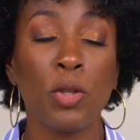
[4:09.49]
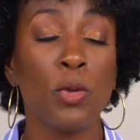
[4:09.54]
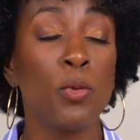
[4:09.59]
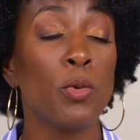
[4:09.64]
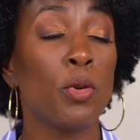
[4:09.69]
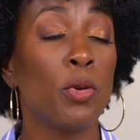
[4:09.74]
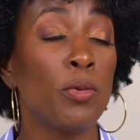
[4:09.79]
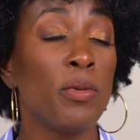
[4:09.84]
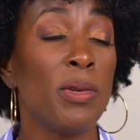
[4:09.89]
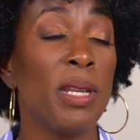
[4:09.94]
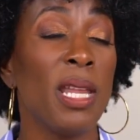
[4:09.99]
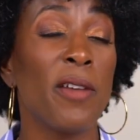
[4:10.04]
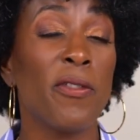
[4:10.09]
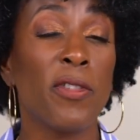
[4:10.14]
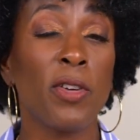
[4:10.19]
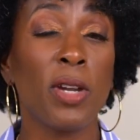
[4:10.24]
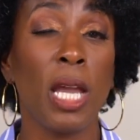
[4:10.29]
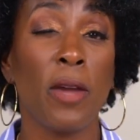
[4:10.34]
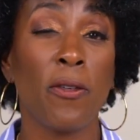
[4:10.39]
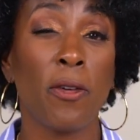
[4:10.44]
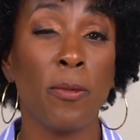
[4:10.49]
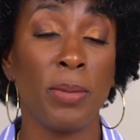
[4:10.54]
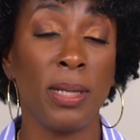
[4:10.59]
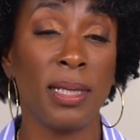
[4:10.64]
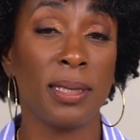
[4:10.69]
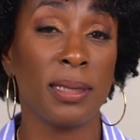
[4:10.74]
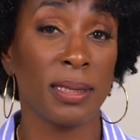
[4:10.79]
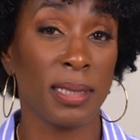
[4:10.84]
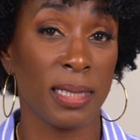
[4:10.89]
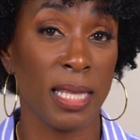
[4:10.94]
You will never ever be
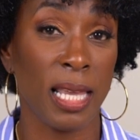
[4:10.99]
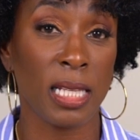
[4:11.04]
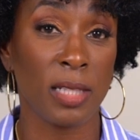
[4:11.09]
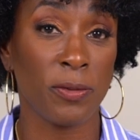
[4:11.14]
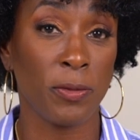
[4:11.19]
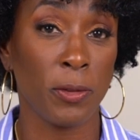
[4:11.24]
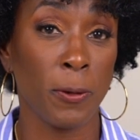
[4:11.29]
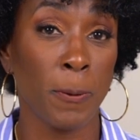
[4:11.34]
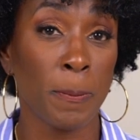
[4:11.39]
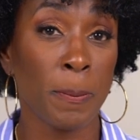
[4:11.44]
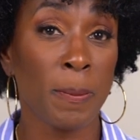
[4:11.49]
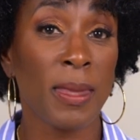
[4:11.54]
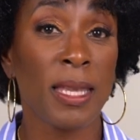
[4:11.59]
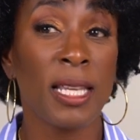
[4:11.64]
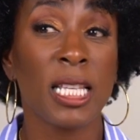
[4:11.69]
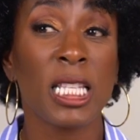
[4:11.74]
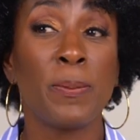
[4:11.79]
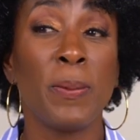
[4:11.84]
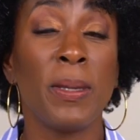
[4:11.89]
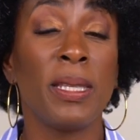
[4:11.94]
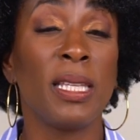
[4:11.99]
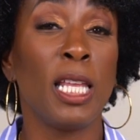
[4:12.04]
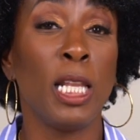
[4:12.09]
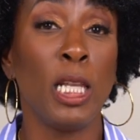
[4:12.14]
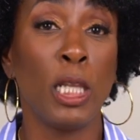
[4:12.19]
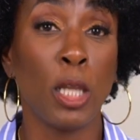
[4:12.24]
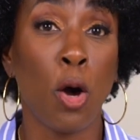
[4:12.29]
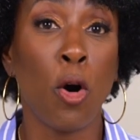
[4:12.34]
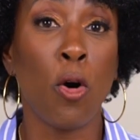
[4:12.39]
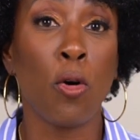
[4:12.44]
successful
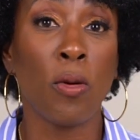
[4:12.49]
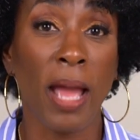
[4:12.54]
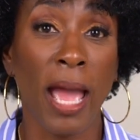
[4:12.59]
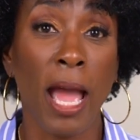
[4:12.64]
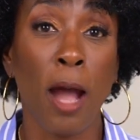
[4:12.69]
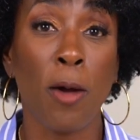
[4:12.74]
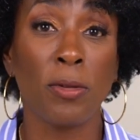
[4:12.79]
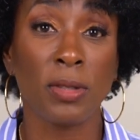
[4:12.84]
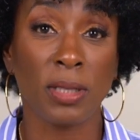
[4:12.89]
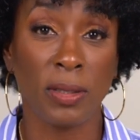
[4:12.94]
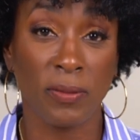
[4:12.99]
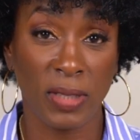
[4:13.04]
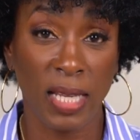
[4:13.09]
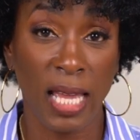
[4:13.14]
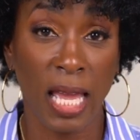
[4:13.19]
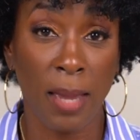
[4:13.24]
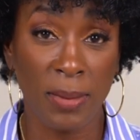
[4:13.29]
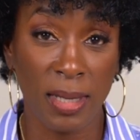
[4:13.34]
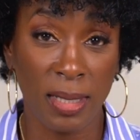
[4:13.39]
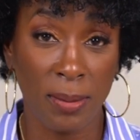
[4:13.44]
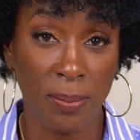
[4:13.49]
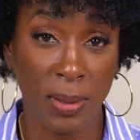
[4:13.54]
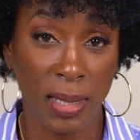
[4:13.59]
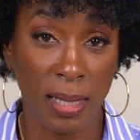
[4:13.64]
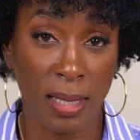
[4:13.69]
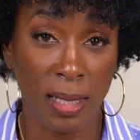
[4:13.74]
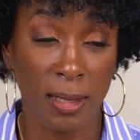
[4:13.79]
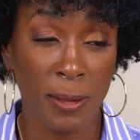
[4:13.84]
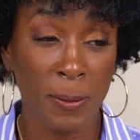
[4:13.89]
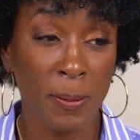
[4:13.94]
spending long hours of time in
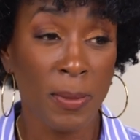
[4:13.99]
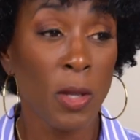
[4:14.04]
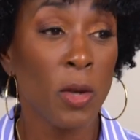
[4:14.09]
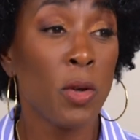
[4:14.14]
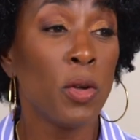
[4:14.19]
bed.